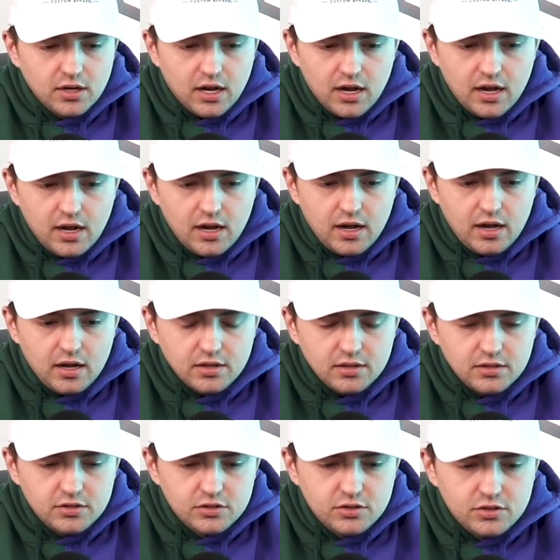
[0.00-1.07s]

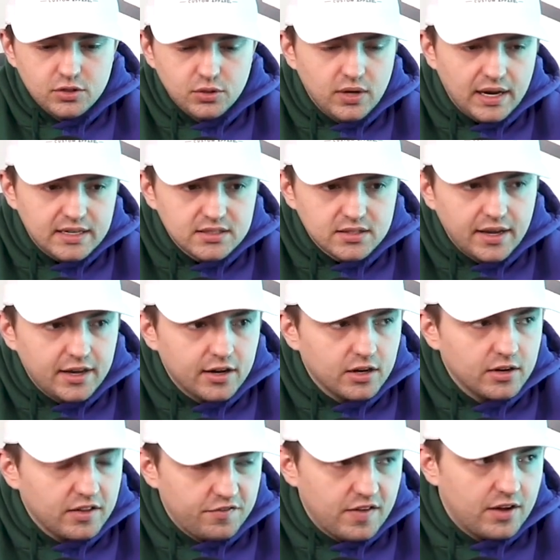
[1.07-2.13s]
2 days later,
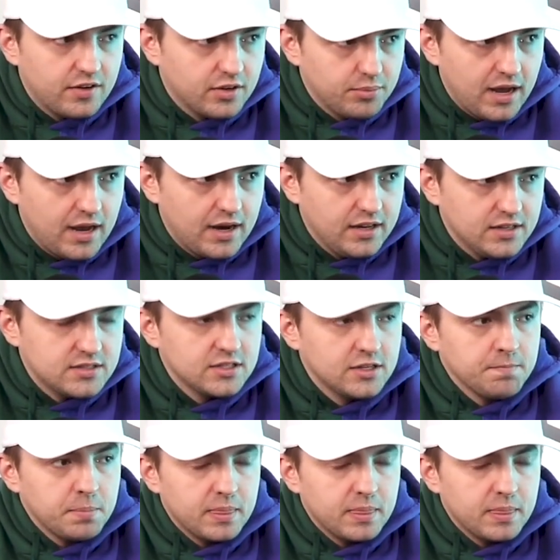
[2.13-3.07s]
they found their bodies.